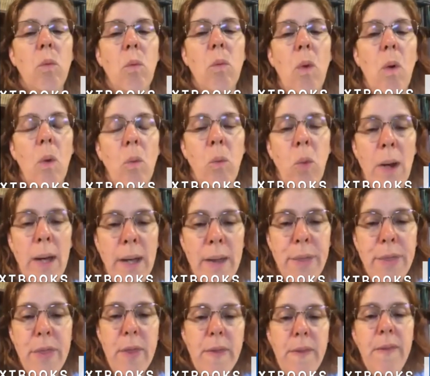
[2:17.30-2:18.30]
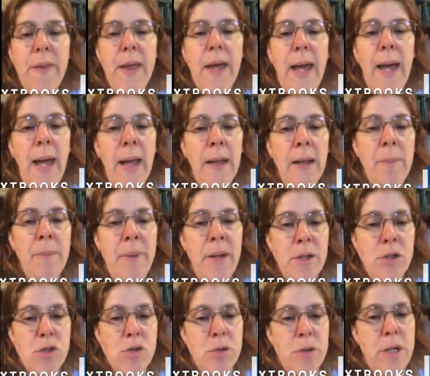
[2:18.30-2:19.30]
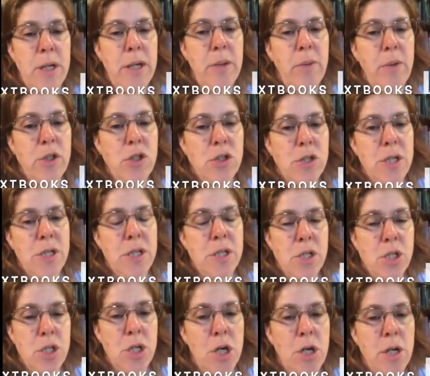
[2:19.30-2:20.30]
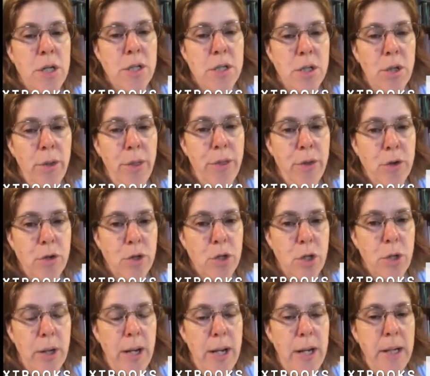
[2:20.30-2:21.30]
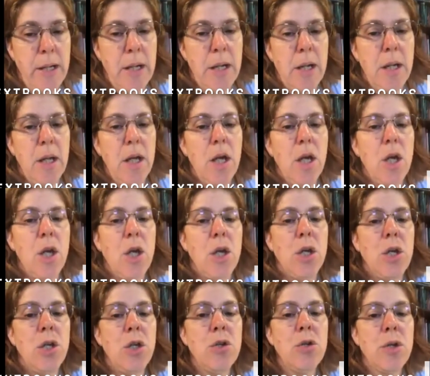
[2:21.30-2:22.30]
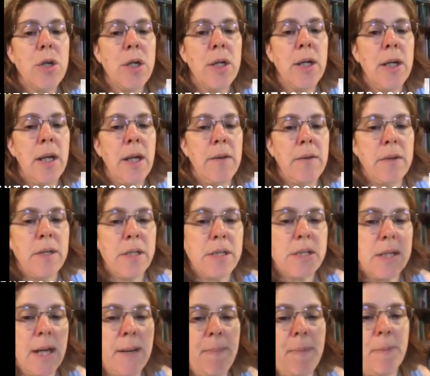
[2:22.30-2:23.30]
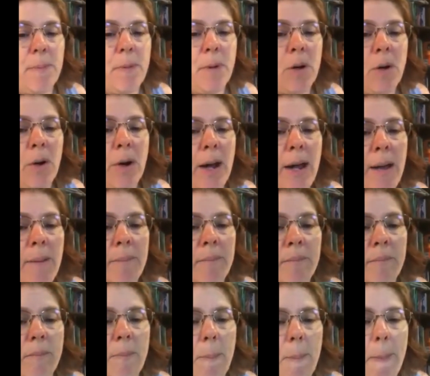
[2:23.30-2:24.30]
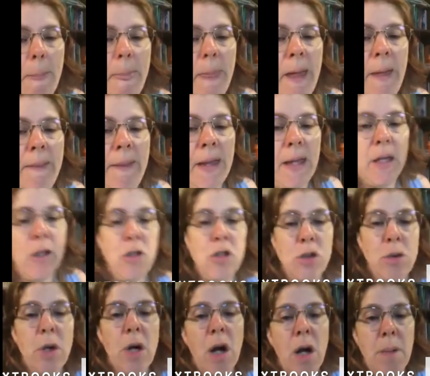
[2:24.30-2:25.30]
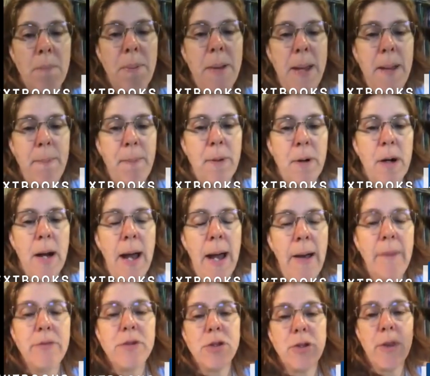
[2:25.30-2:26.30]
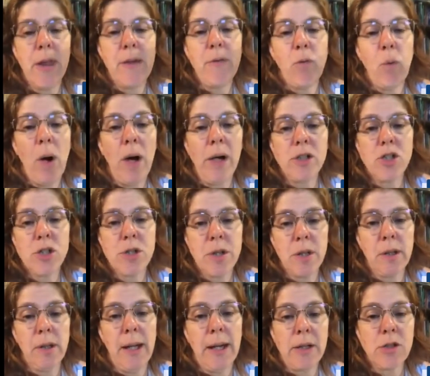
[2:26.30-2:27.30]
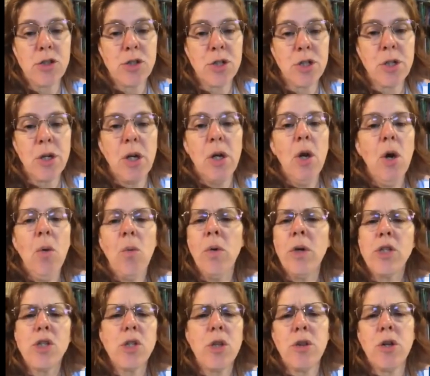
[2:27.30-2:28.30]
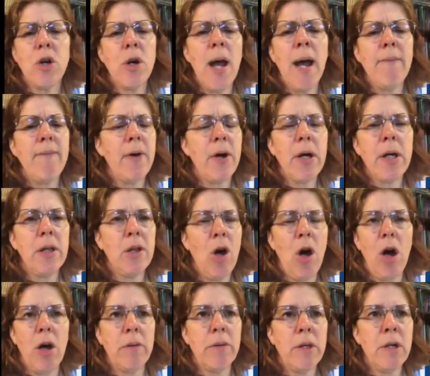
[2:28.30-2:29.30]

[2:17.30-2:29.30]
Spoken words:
With the elementary, which doesn't start until 3rd grade, you can get this type of program, and they can do it on paper after they've watched the lecture, which they're not very long.